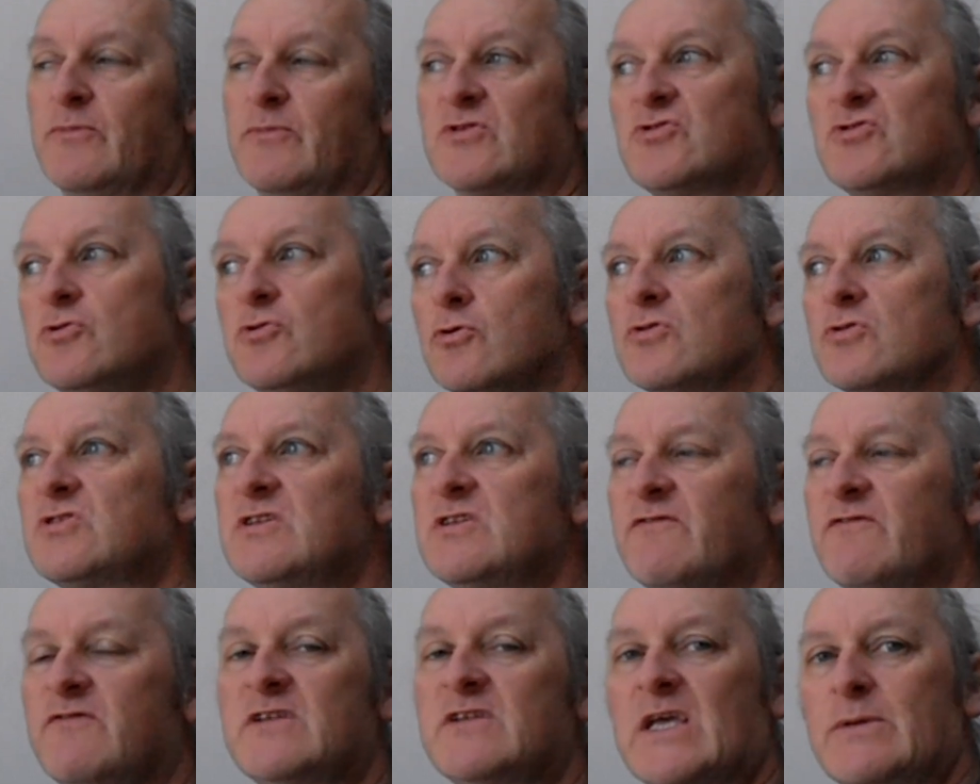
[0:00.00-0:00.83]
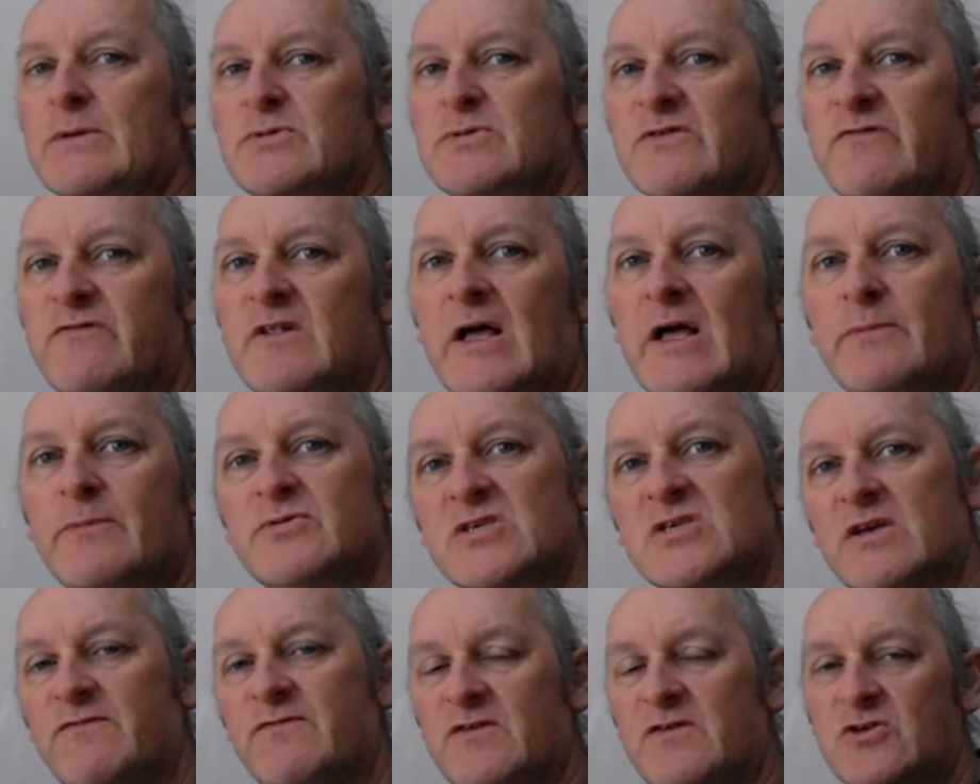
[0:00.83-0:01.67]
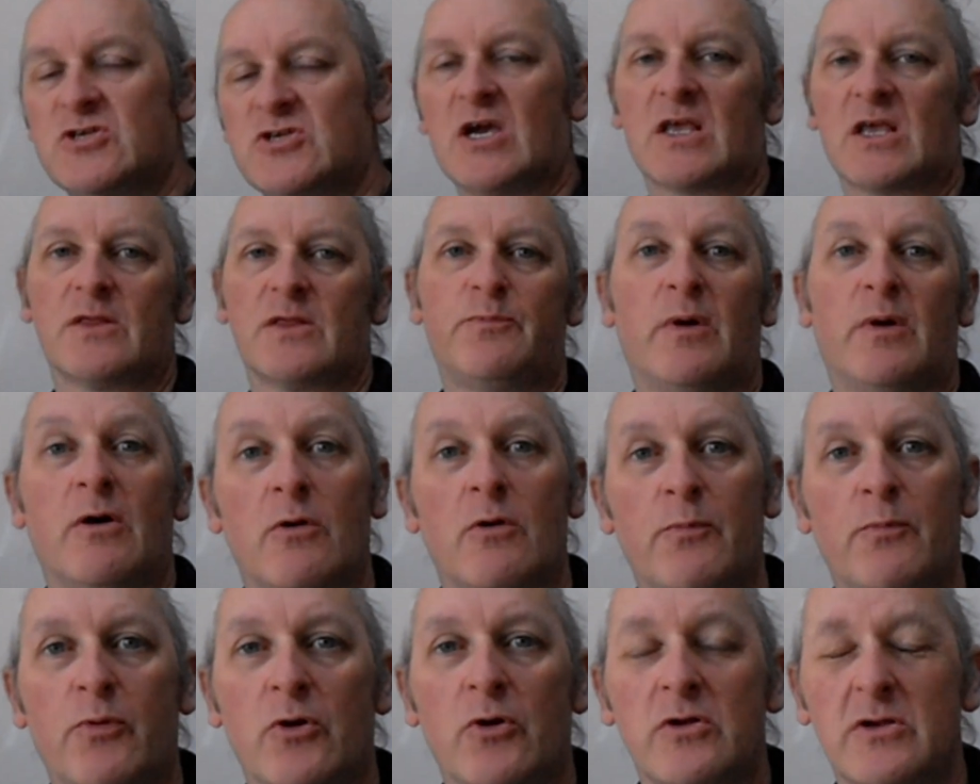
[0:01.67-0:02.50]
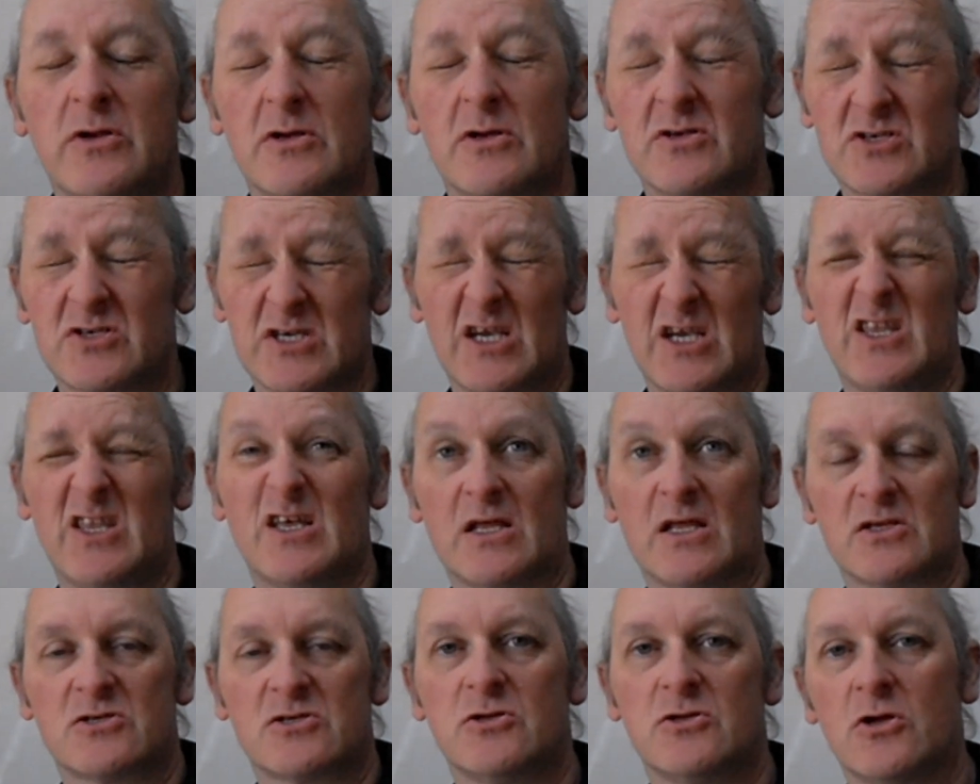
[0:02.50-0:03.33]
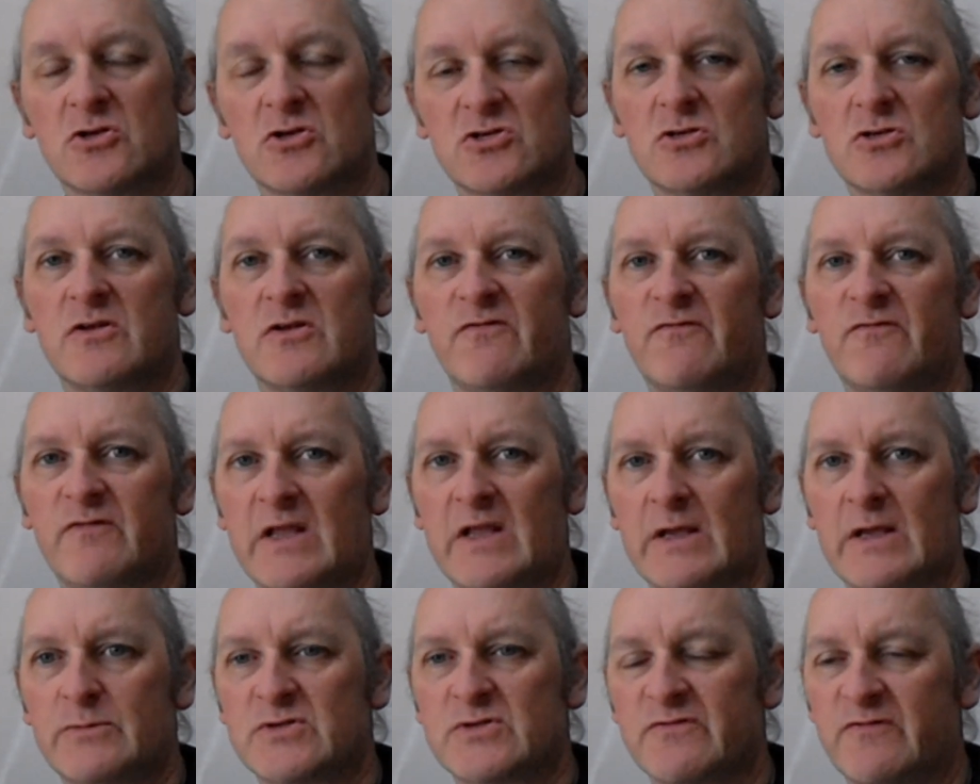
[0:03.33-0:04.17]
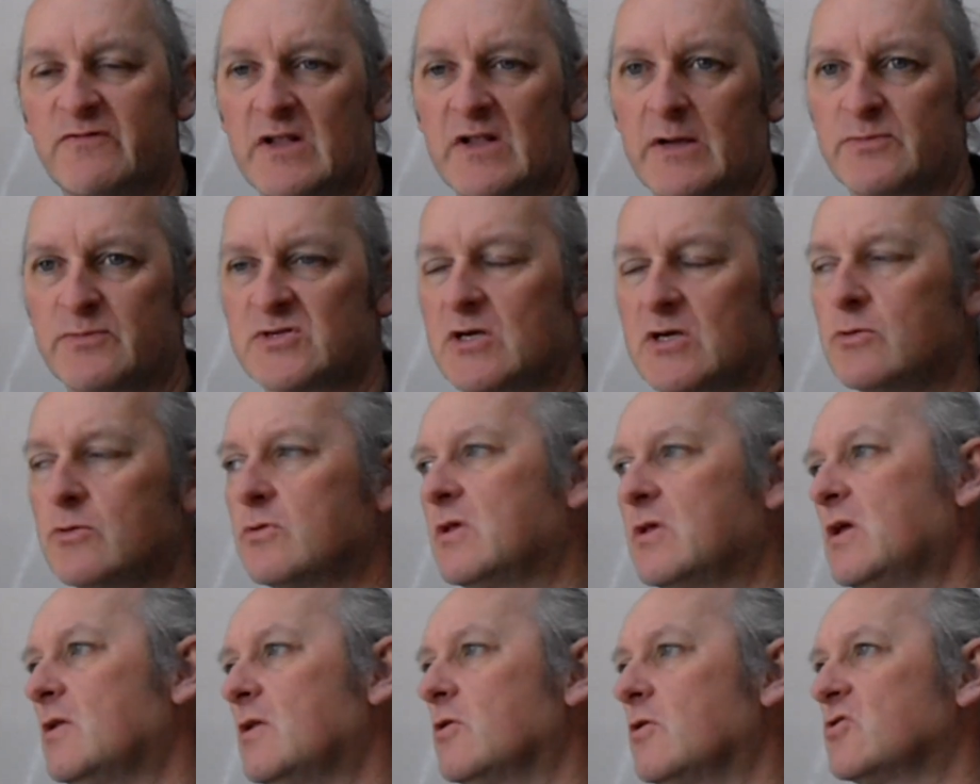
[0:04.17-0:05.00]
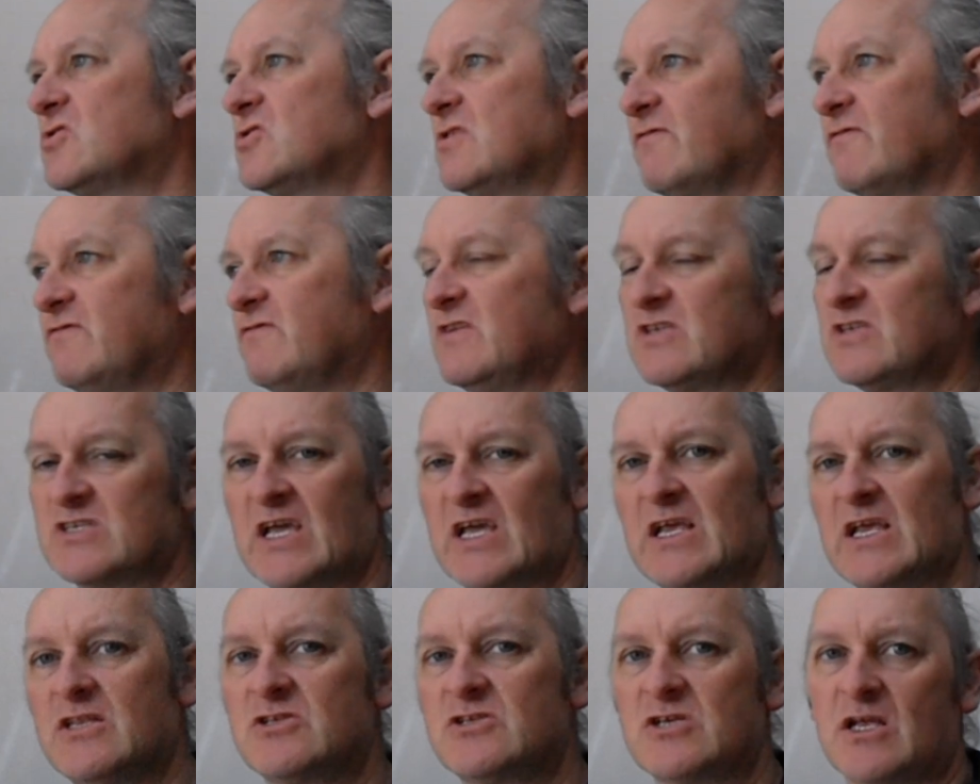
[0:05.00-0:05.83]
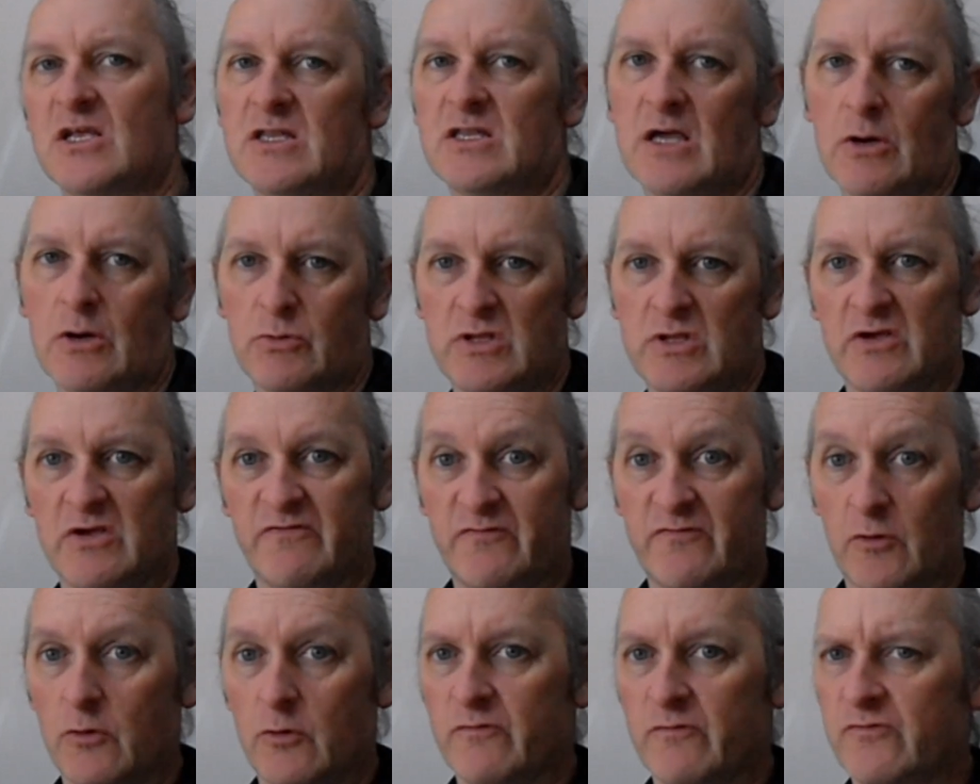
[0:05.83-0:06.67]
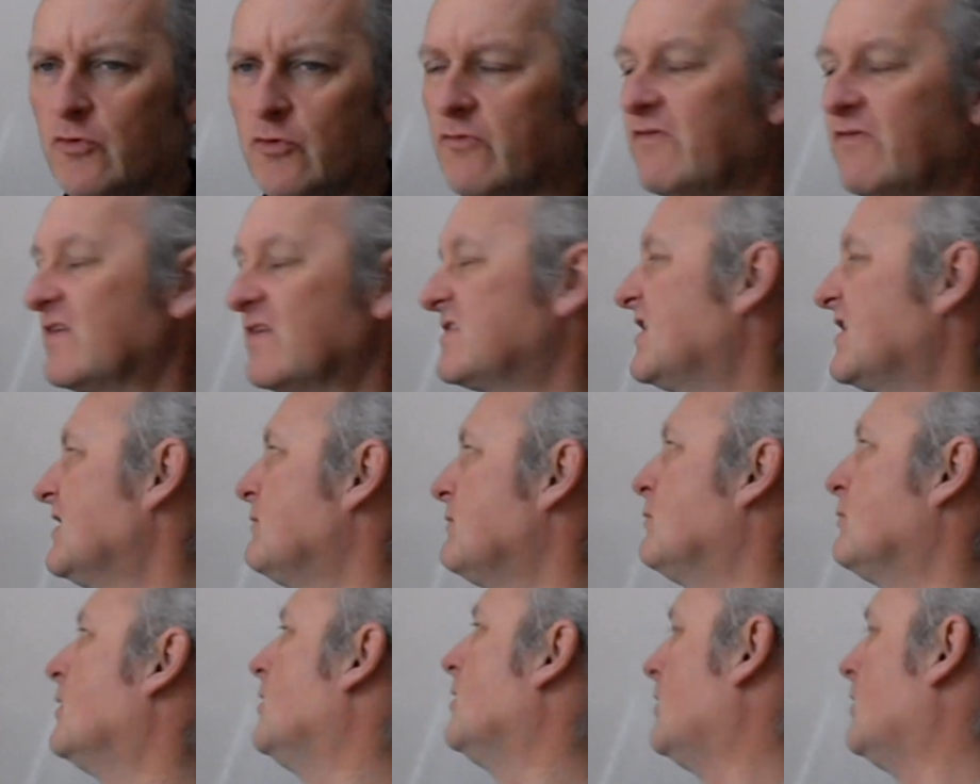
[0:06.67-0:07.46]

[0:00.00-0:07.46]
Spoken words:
There's loads of different types of flaps. If you check the PowerPoint, you'll see that there's lots of different types of flaps out there, lots of different designs and how they evolved over time.